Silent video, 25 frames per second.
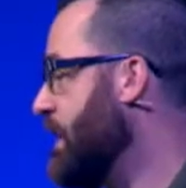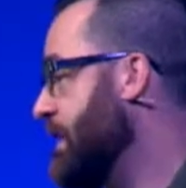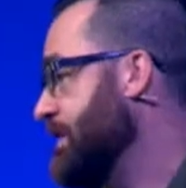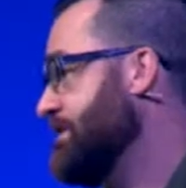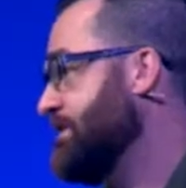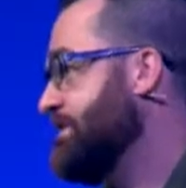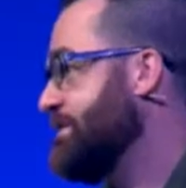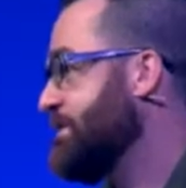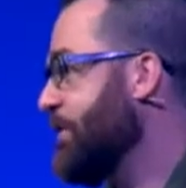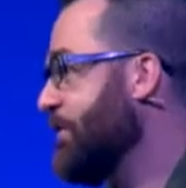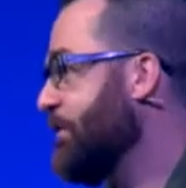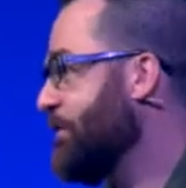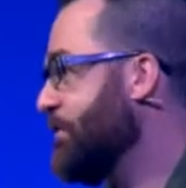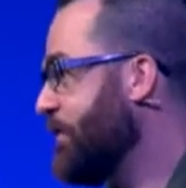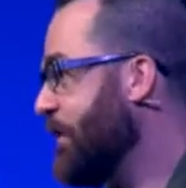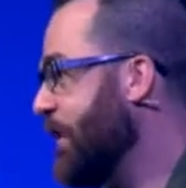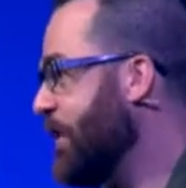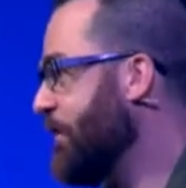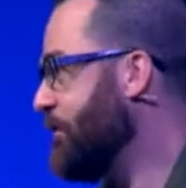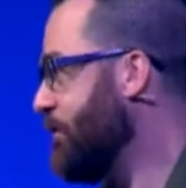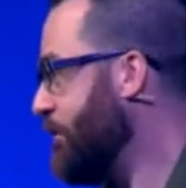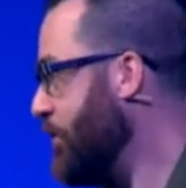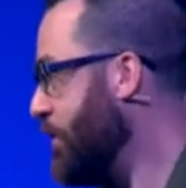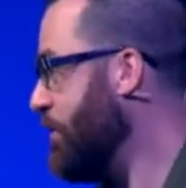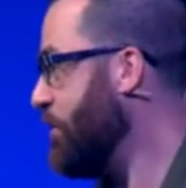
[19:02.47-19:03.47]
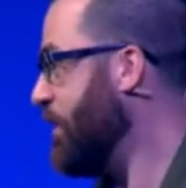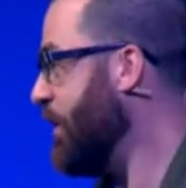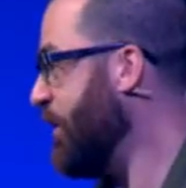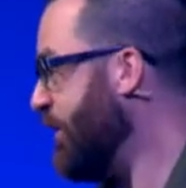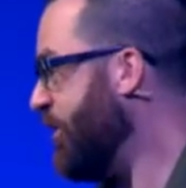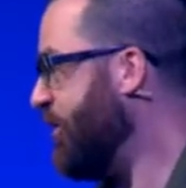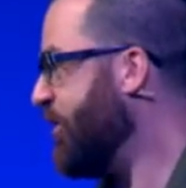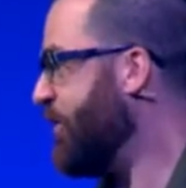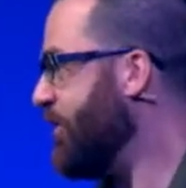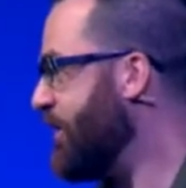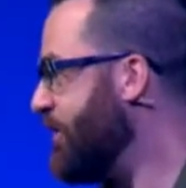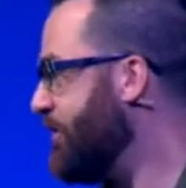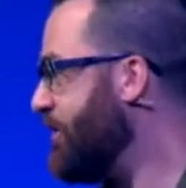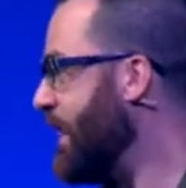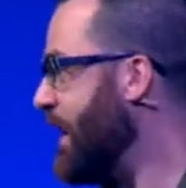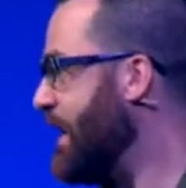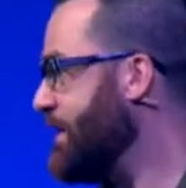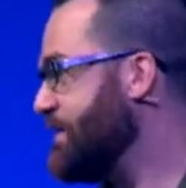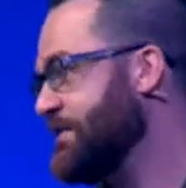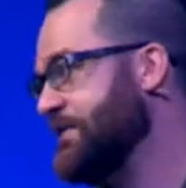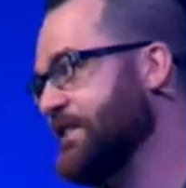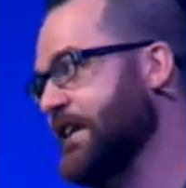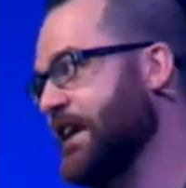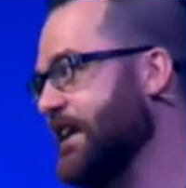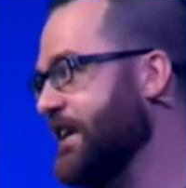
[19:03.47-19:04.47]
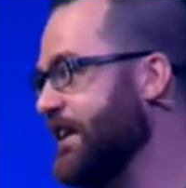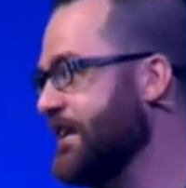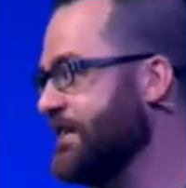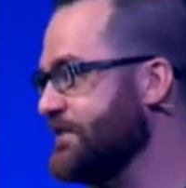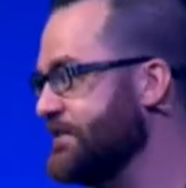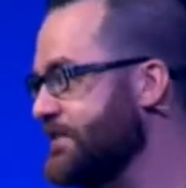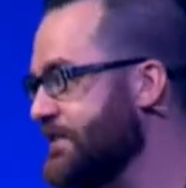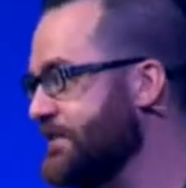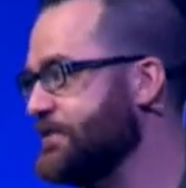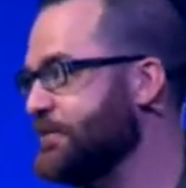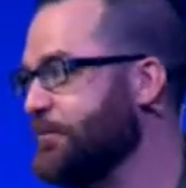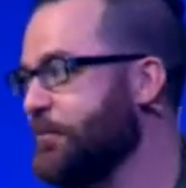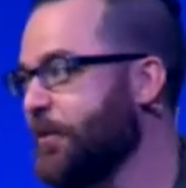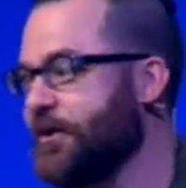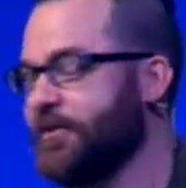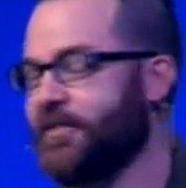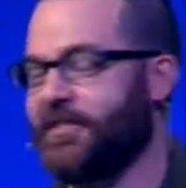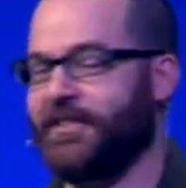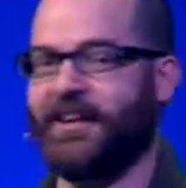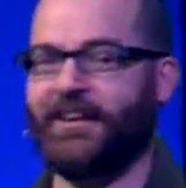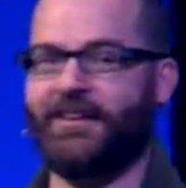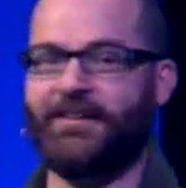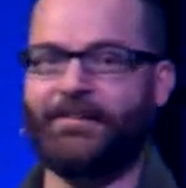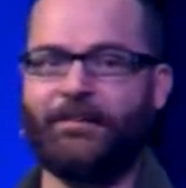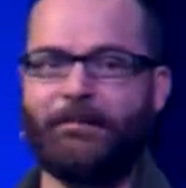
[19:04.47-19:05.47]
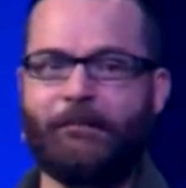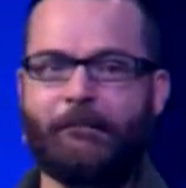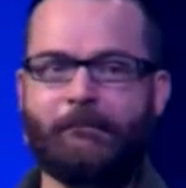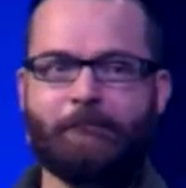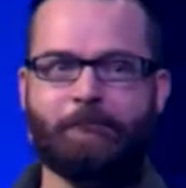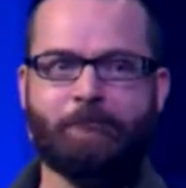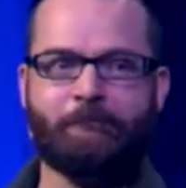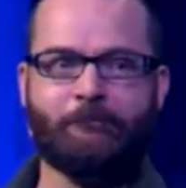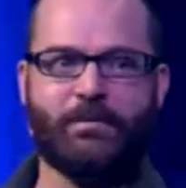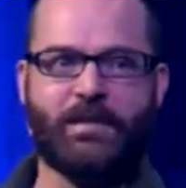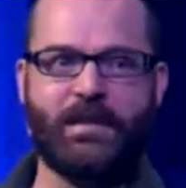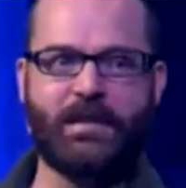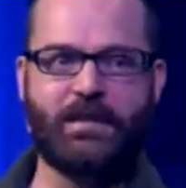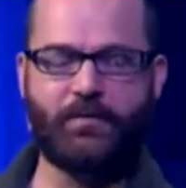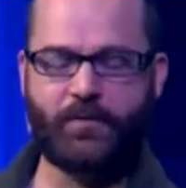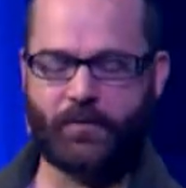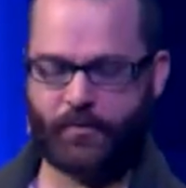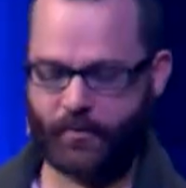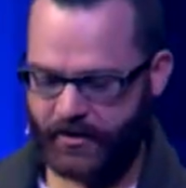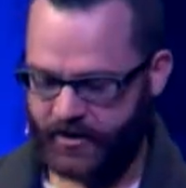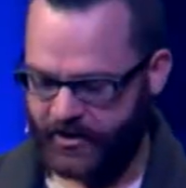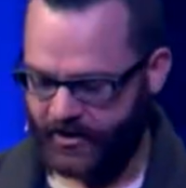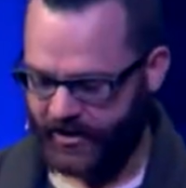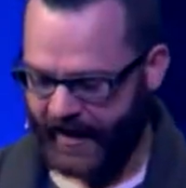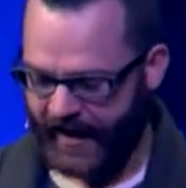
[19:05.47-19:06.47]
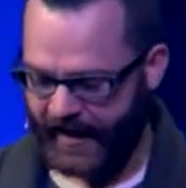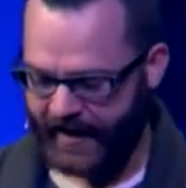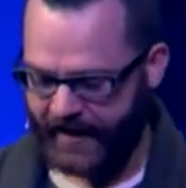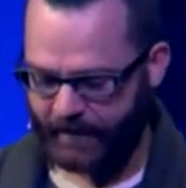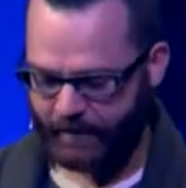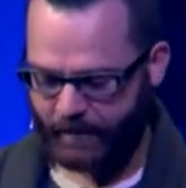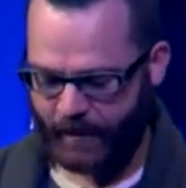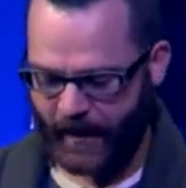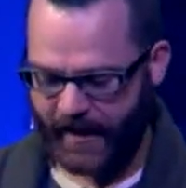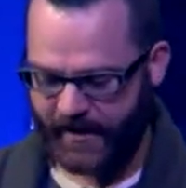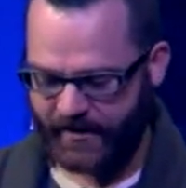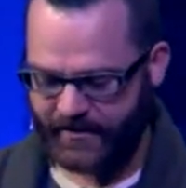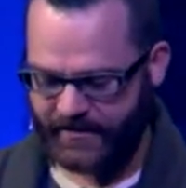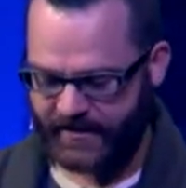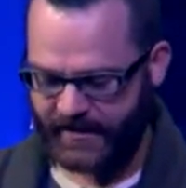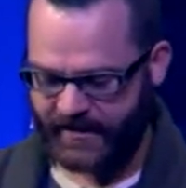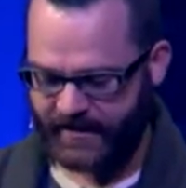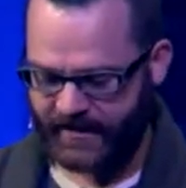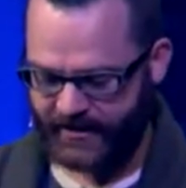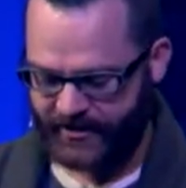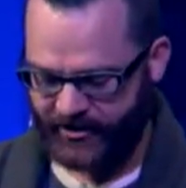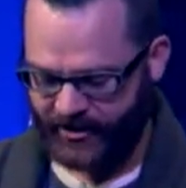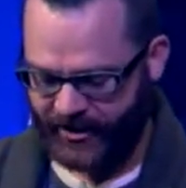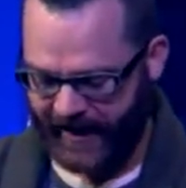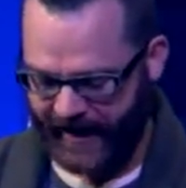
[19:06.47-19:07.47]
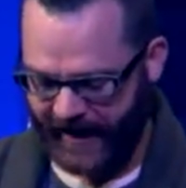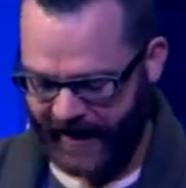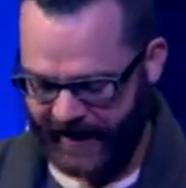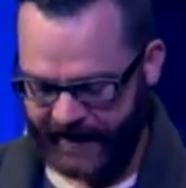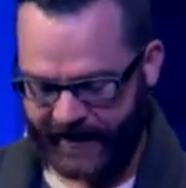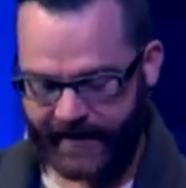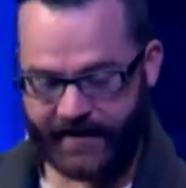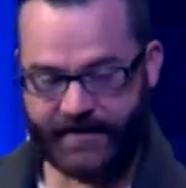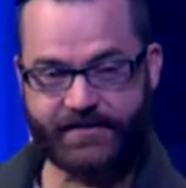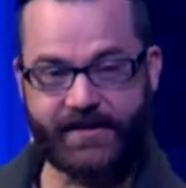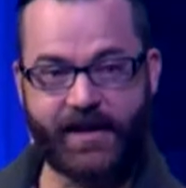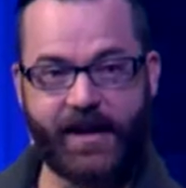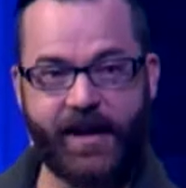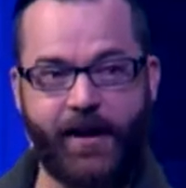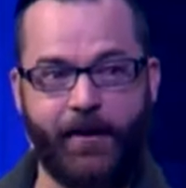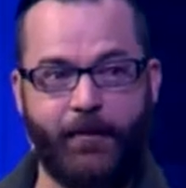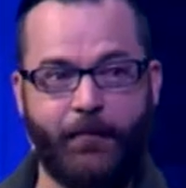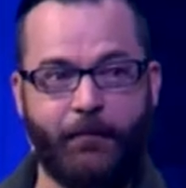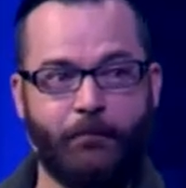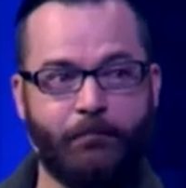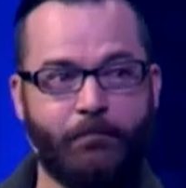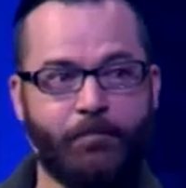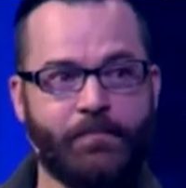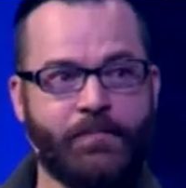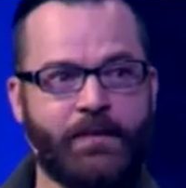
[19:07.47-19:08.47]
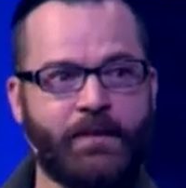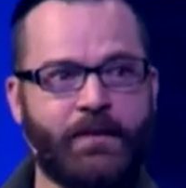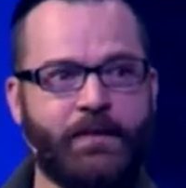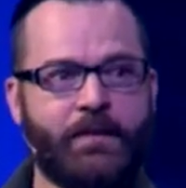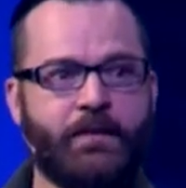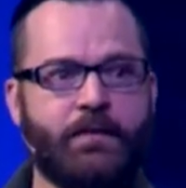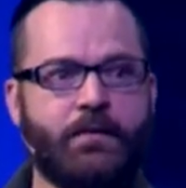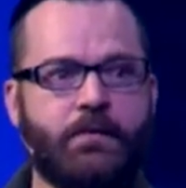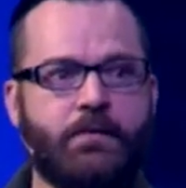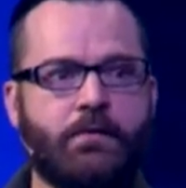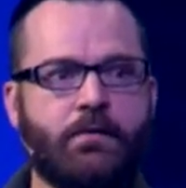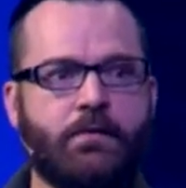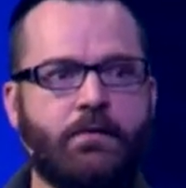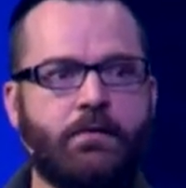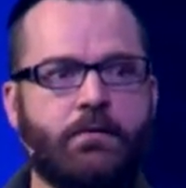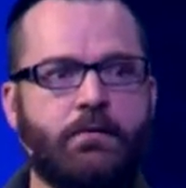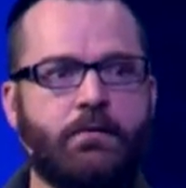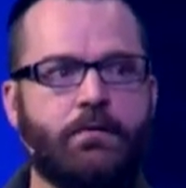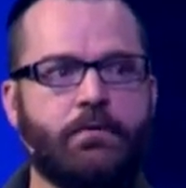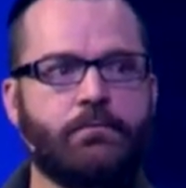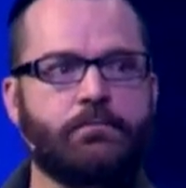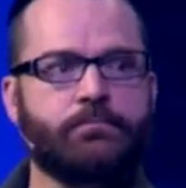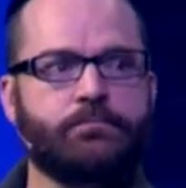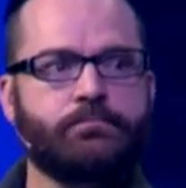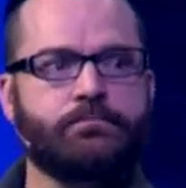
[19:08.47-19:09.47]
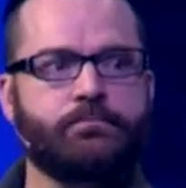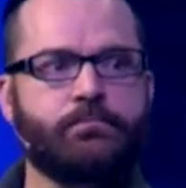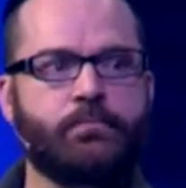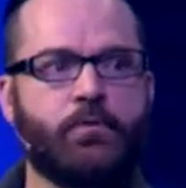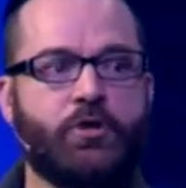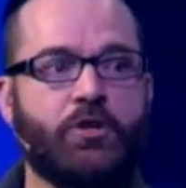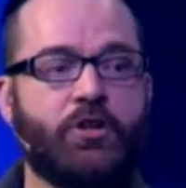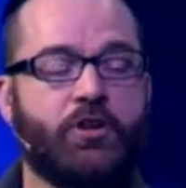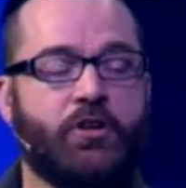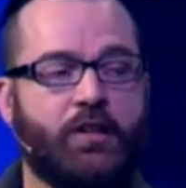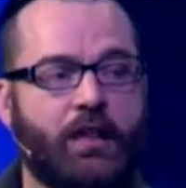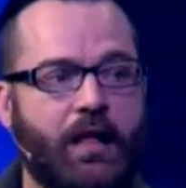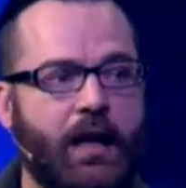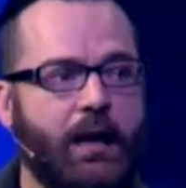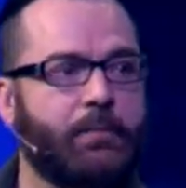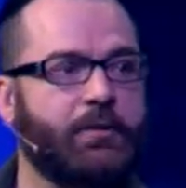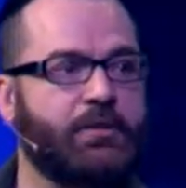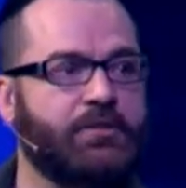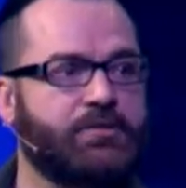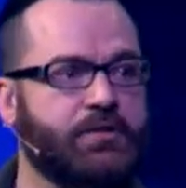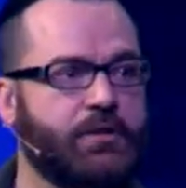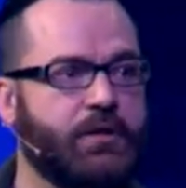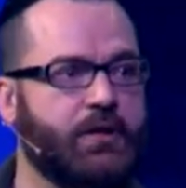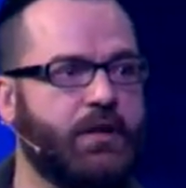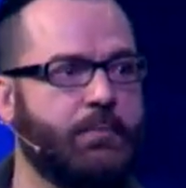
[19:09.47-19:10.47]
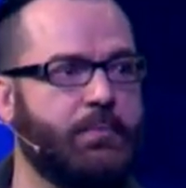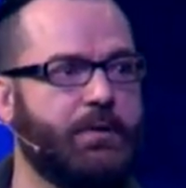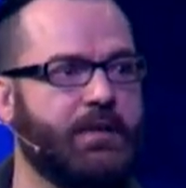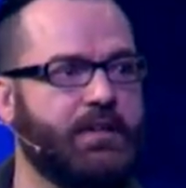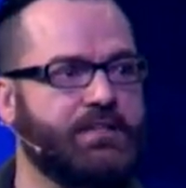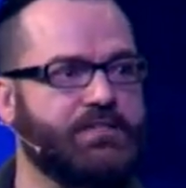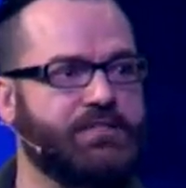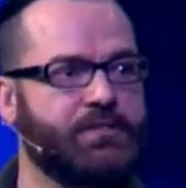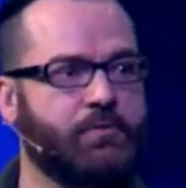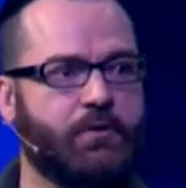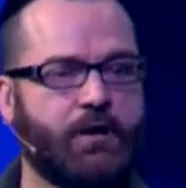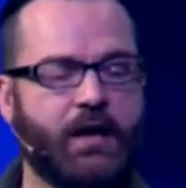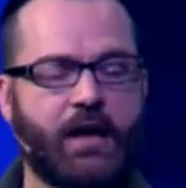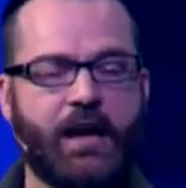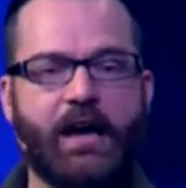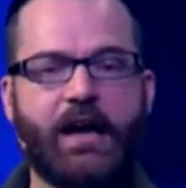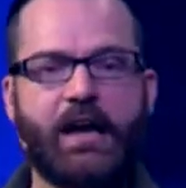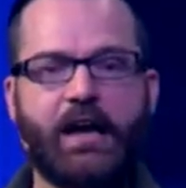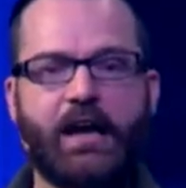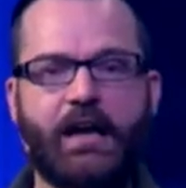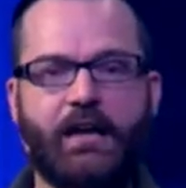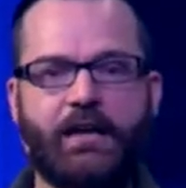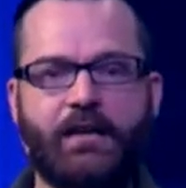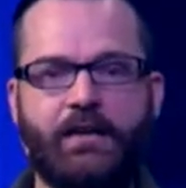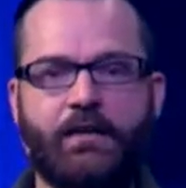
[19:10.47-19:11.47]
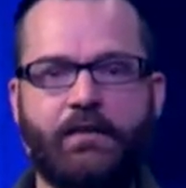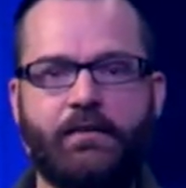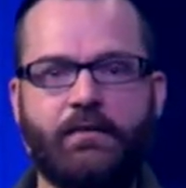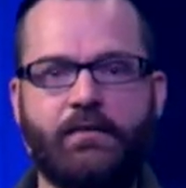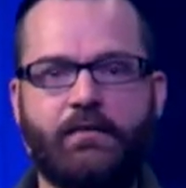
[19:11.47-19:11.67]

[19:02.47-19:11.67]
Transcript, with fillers: it's still fun for about 35 seconds. It's worth it, even when you're getting pelted and you can't get down. Or you climb a tree because you want to hide.